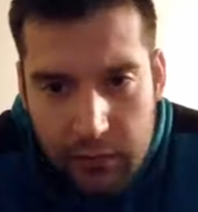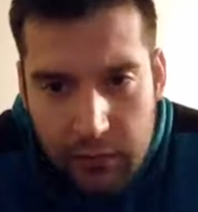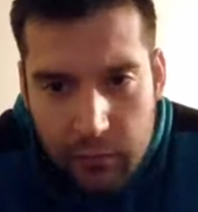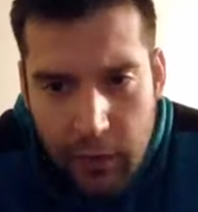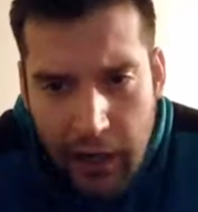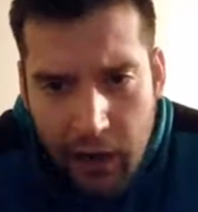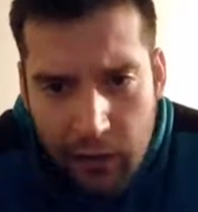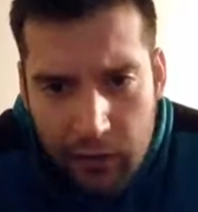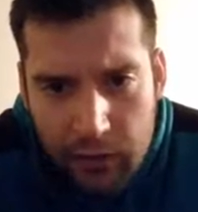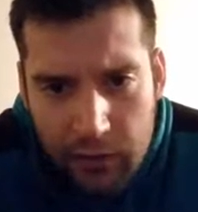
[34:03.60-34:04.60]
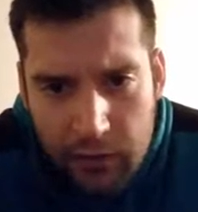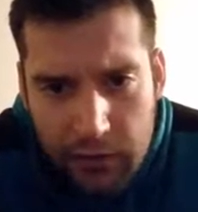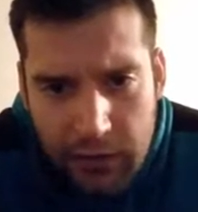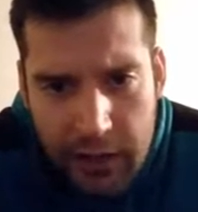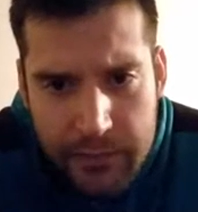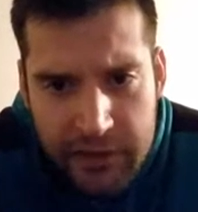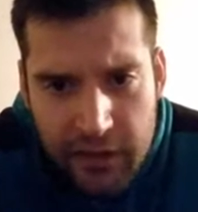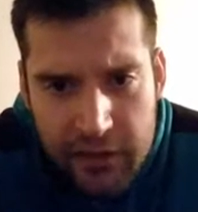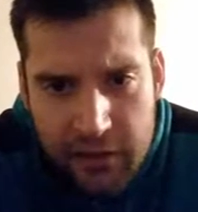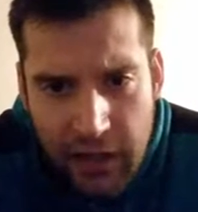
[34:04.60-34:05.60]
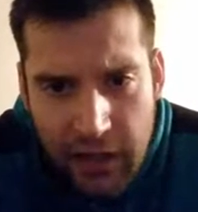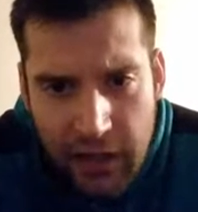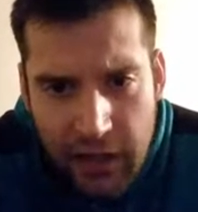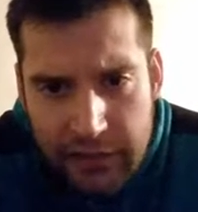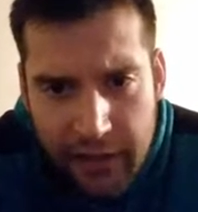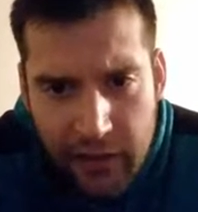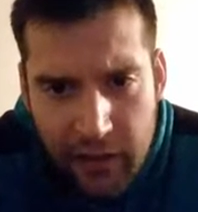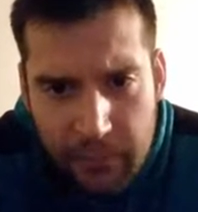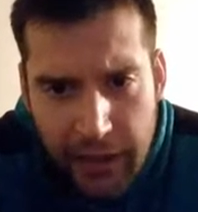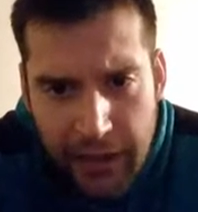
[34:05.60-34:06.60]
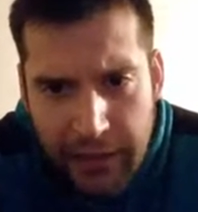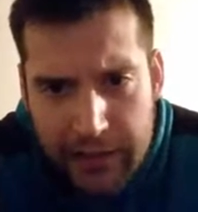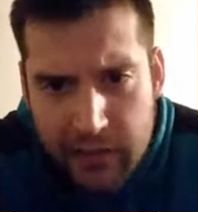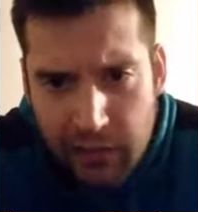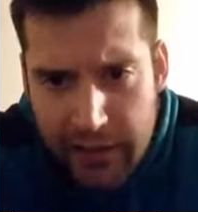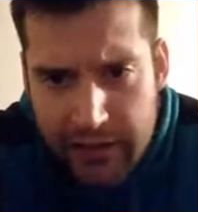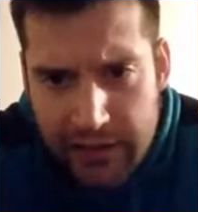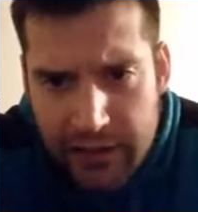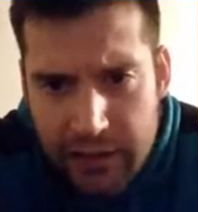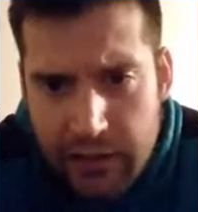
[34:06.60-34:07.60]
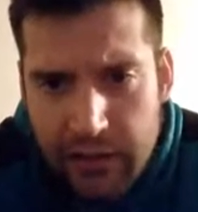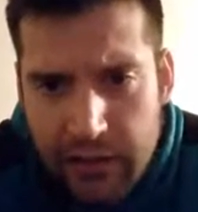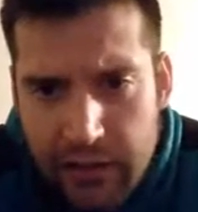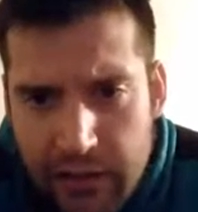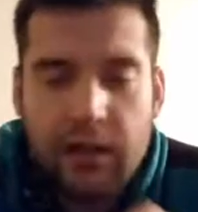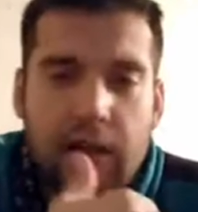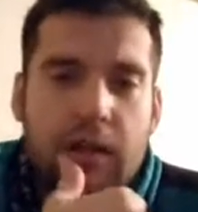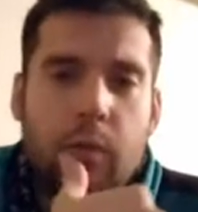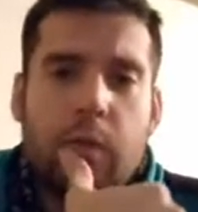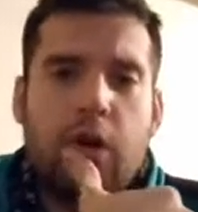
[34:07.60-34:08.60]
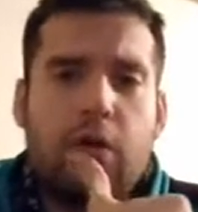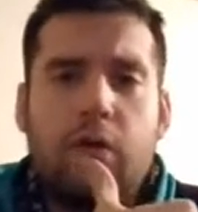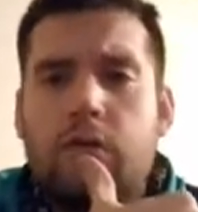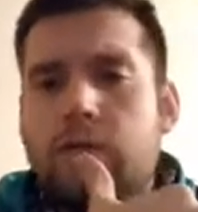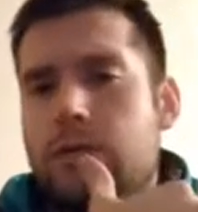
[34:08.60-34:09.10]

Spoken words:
Wow, Cosmic Dust Girl. I gotta look that up, man. That's crazy. Whoa.